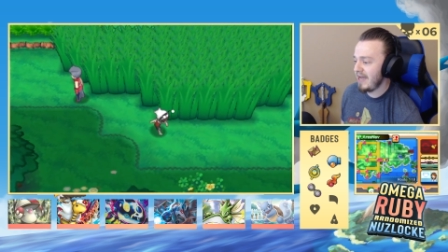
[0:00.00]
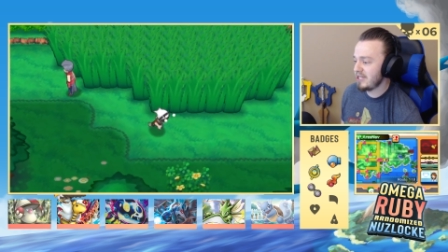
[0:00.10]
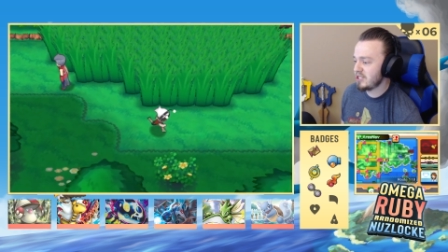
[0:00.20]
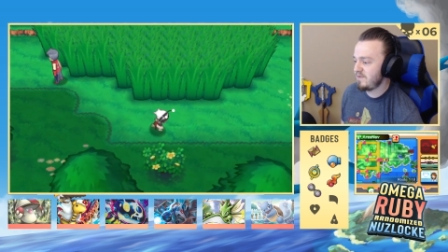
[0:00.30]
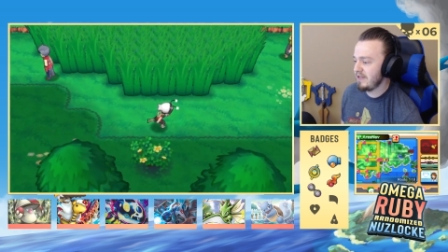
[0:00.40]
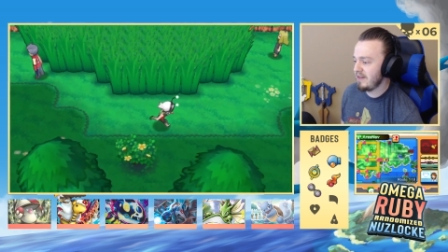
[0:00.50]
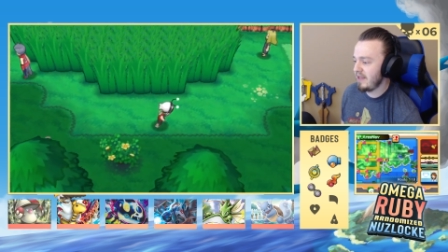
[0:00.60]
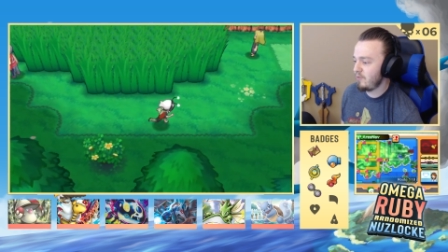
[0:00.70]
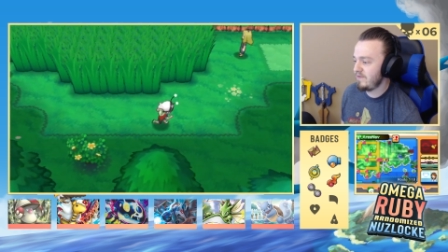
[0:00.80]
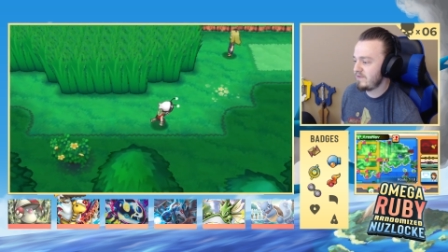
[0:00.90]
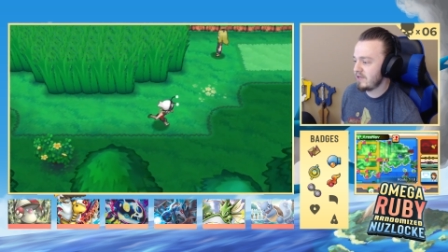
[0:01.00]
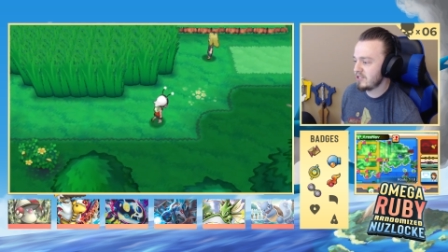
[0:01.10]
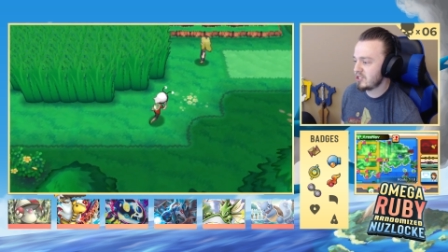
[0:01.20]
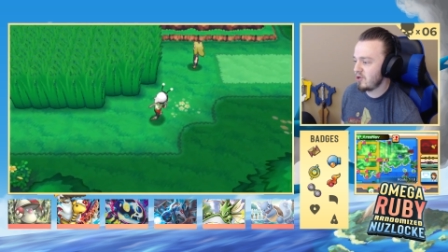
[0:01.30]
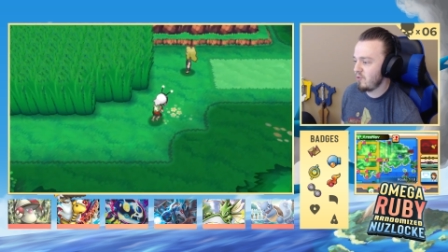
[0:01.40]
I just feel like we've done
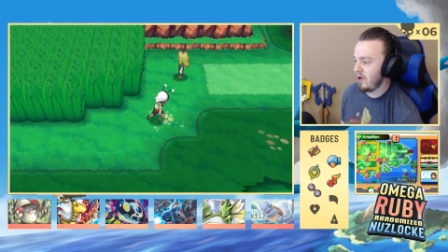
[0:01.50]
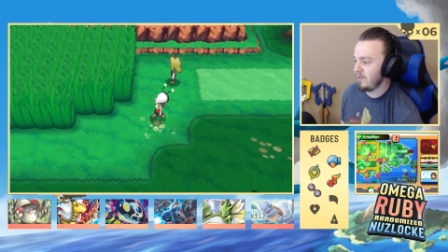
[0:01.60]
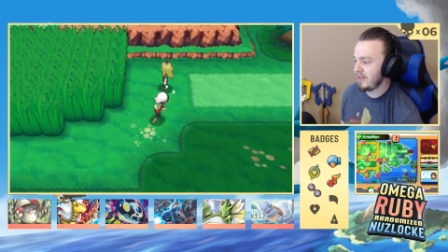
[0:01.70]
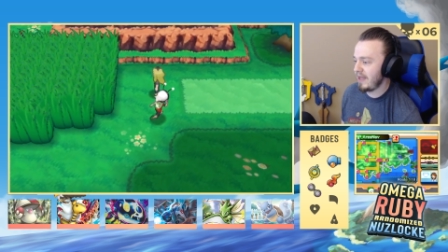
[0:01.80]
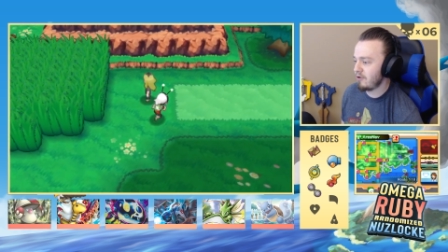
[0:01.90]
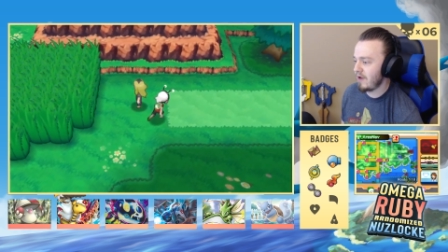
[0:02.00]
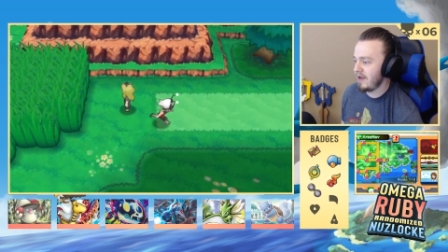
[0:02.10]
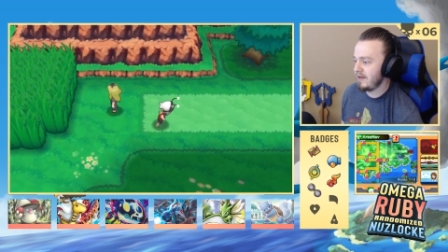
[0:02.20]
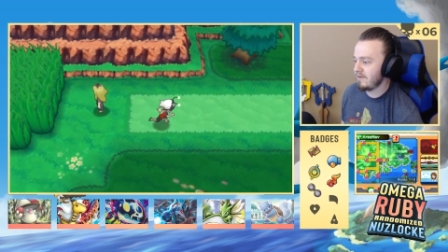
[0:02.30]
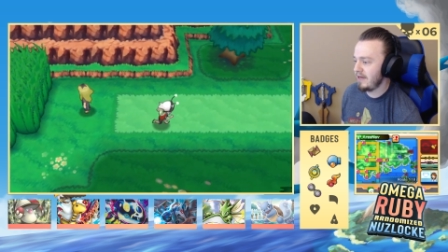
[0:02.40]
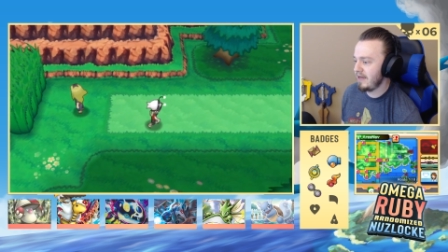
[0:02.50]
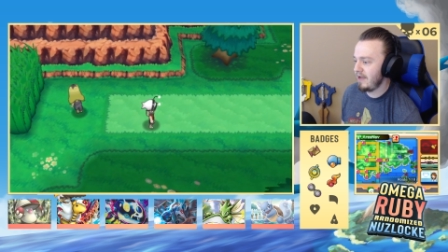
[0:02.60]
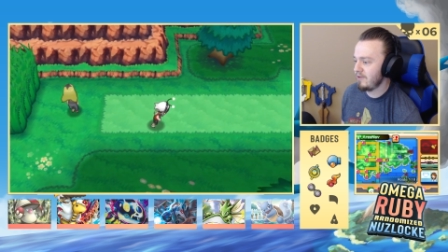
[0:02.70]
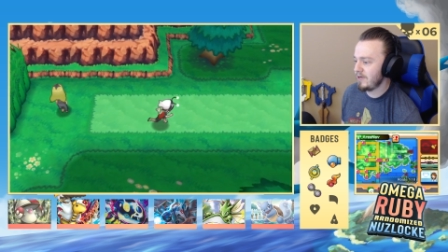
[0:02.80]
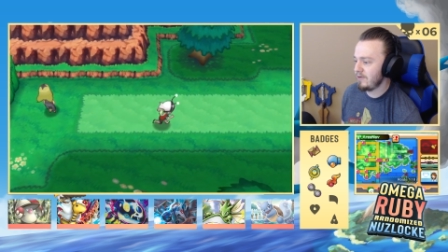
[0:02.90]
so well without grinding right
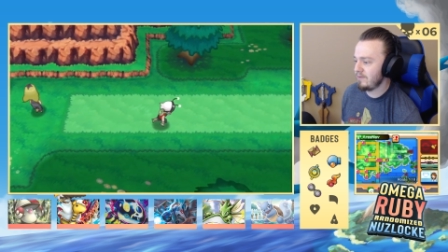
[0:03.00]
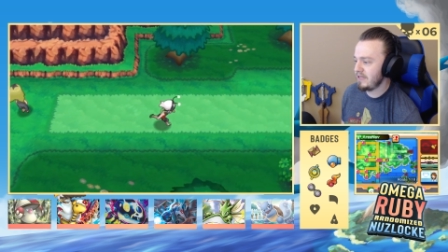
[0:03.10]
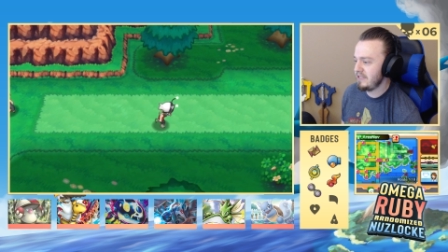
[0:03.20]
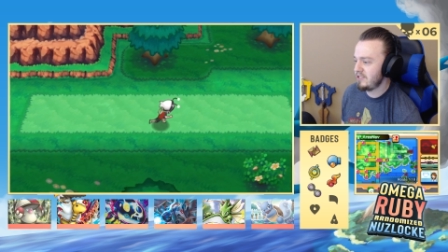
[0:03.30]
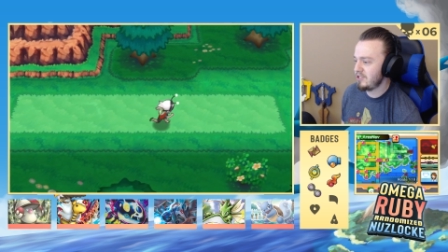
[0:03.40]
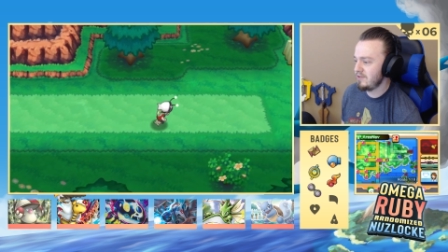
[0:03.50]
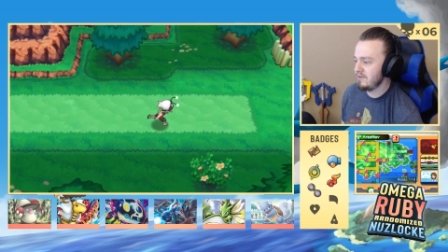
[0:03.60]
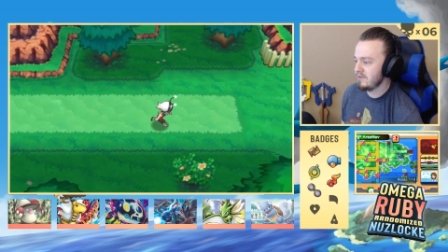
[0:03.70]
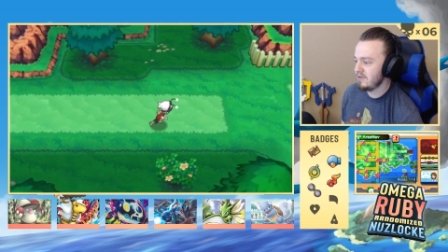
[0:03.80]
now that we don't need to.